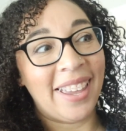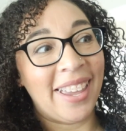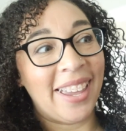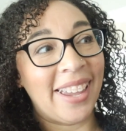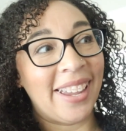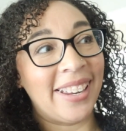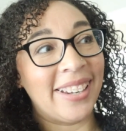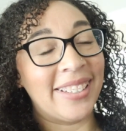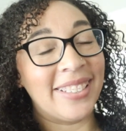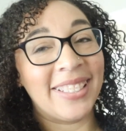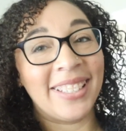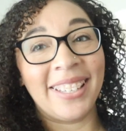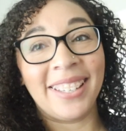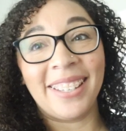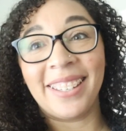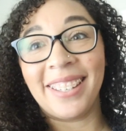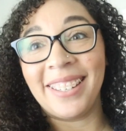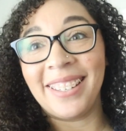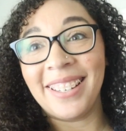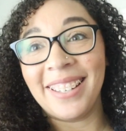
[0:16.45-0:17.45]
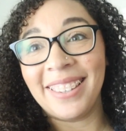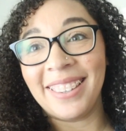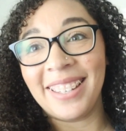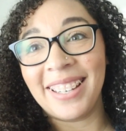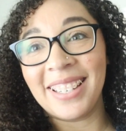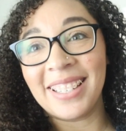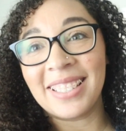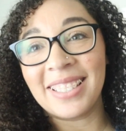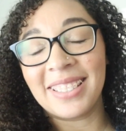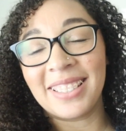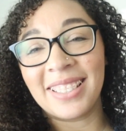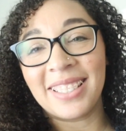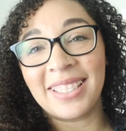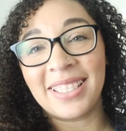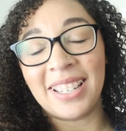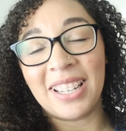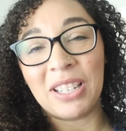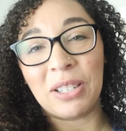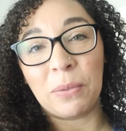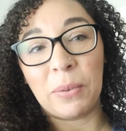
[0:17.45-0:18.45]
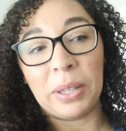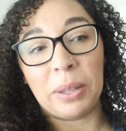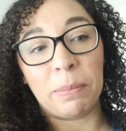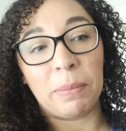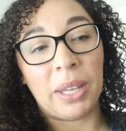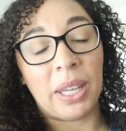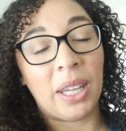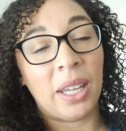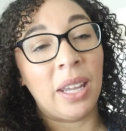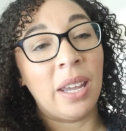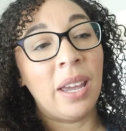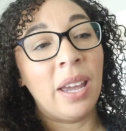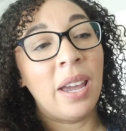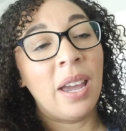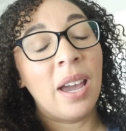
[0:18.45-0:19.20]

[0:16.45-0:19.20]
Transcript: and getting things done with me.